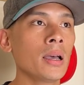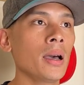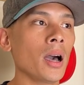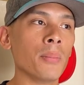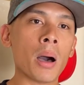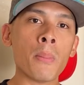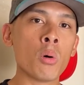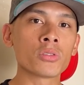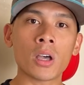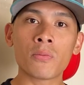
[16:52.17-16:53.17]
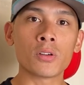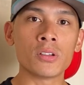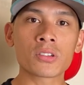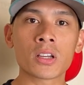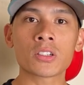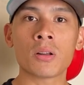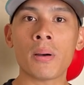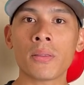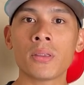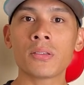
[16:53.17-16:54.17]
Um, I'm always up for discussion
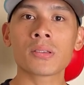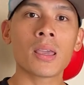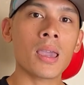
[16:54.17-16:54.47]
about this,